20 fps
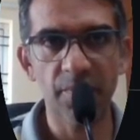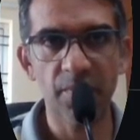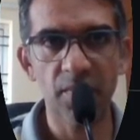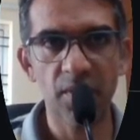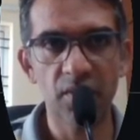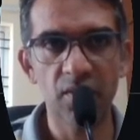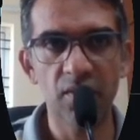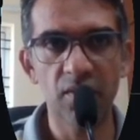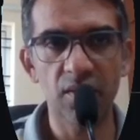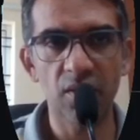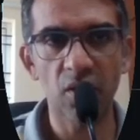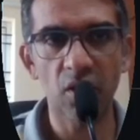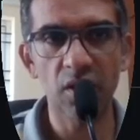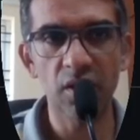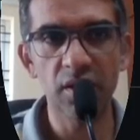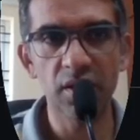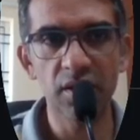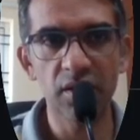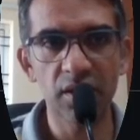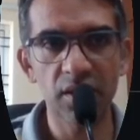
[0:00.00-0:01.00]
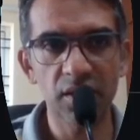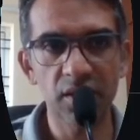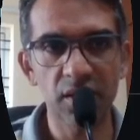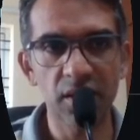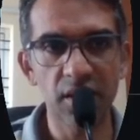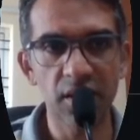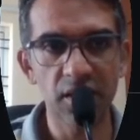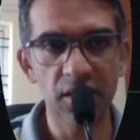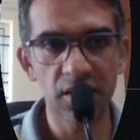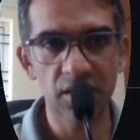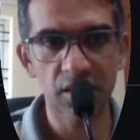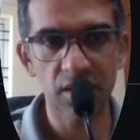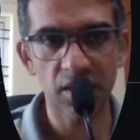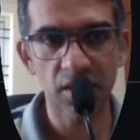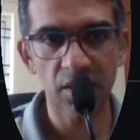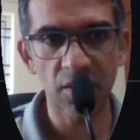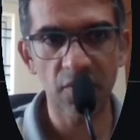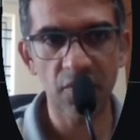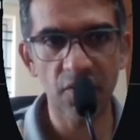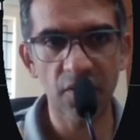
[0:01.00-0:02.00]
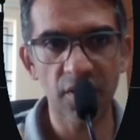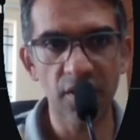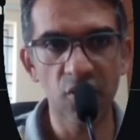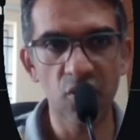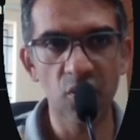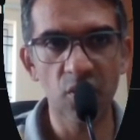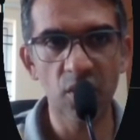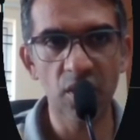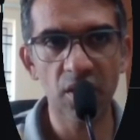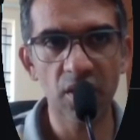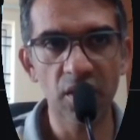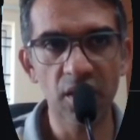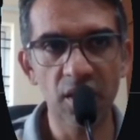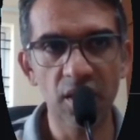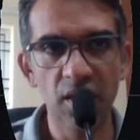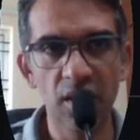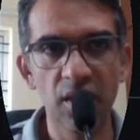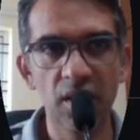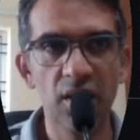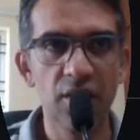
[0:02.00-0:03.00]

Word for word: This all this testing is uh, free over here.